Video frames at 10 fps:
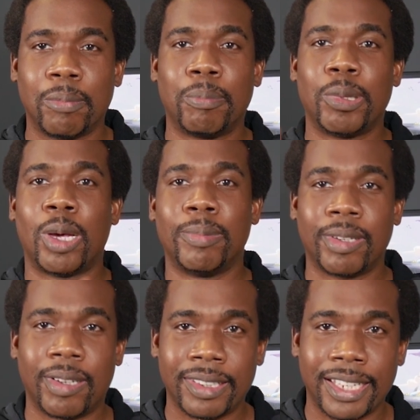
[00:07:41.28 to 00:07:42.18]
plot
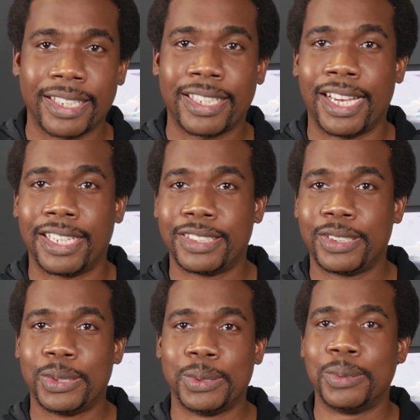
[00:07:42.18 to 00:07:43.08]
all that cash
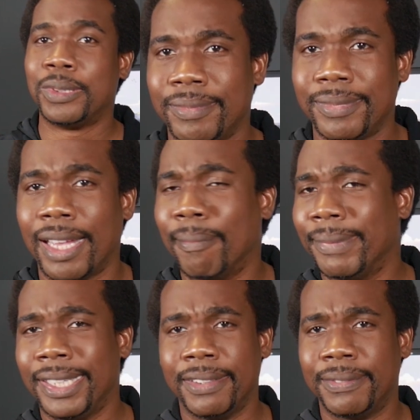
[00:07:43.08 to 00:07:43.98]
to
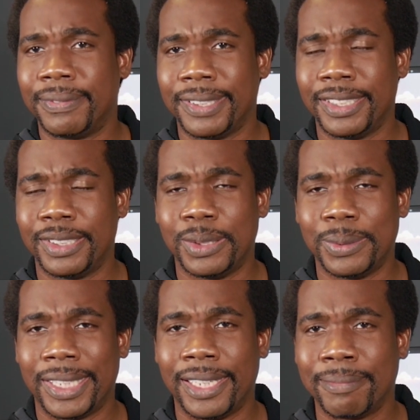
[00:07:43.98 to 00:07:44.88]
live in the
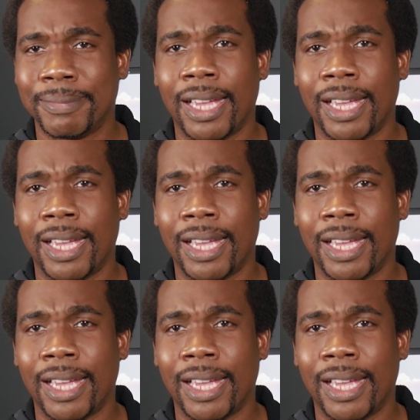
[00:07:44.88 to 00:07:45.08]
UK.